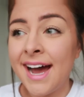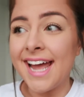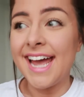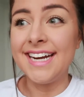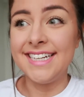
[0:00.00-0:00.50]

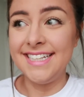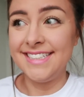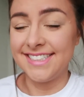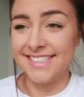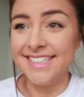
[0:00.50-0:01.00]
I hadn't
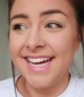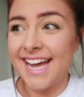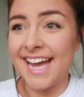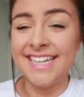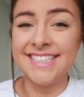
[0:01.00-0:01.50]
eaten,
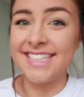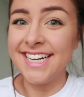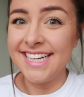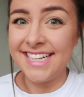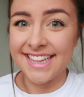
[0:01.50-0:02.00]
I hadn't
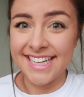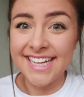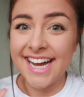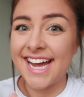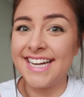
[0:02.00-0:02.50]
done
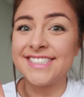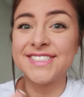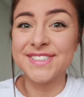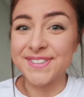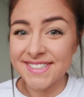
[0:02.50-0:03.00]
anything, I hadn't
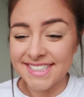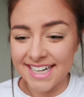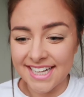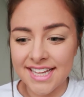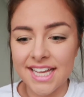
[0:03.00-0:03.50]
sorted
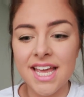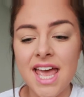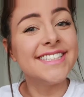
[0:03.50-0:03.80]
anything.